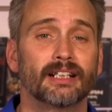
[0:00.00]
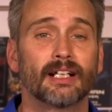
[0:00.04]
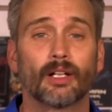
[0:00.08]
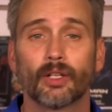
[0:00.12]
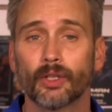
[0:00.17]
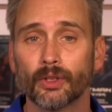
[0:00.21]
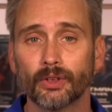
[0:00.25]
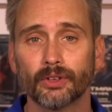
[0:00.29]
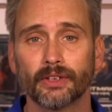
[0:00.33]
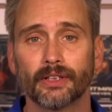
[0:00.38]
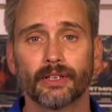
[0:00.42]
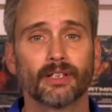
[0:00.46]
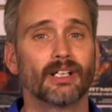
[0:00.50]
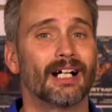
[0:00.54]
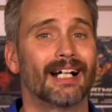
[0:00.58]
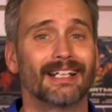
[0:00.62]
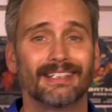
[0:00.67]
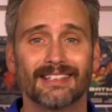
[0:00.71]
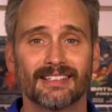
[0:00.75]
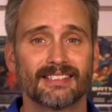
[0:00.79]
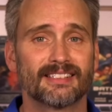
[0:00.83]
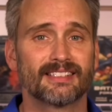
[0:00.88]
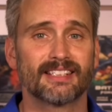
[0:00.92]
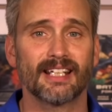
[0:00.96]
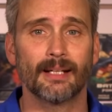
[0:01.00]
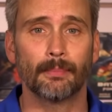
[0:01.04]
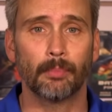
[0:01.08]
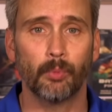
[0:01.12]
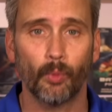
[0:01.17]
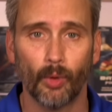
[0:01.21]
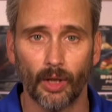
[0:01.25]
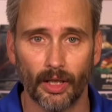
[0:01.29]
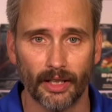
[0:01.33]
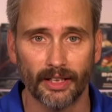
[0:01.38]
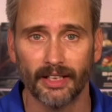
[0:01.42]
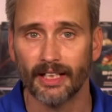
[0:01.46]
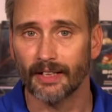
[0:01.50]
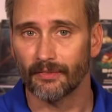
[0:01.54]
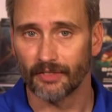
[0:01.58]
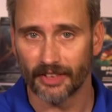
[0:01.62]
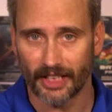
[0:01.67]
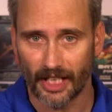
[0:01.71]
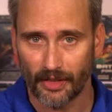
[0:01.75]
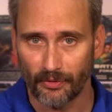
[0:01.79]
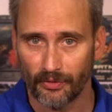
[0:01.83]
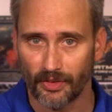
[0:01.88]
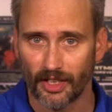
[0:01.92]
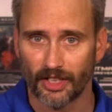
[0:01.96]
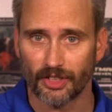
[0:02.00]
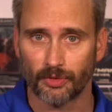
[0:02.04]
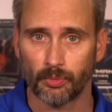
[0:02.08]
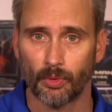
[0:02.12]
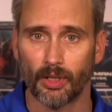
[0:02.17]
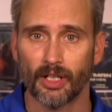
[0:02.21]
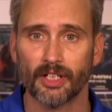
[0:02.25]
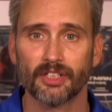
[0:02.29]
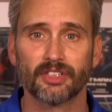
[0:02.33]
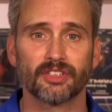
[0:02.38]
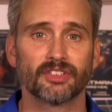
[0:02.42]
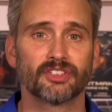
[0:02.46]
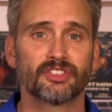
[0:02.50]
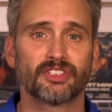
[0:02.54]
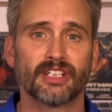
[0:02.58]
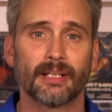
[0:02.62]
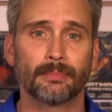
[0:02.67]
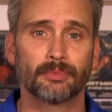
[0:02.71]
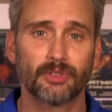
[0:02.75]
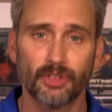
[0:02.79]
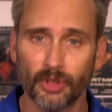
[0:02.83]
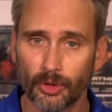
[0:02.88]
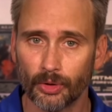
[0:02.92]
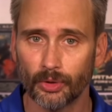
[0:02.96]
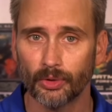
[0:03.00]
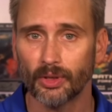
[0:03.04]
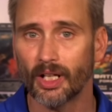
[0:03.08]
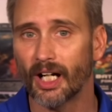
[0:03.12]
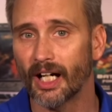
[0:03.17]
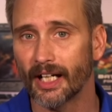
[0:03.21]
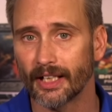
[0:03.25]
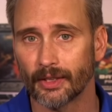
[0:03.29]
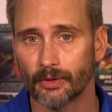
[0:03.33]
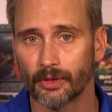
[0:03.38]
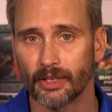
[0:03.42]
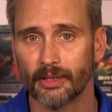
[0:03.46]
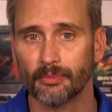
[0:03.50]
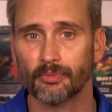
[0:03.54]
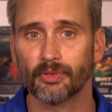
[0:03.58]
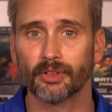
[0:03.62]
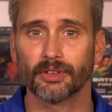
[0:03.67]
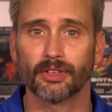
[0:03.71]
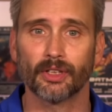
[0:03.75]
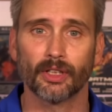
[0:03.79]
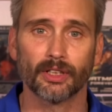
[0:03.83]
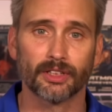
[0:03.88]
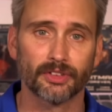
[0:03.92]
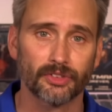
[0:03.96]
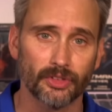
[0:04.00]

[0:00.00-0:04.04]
Now, earlier, I did step 1, everyday face wash, and step 2, eye cream for dark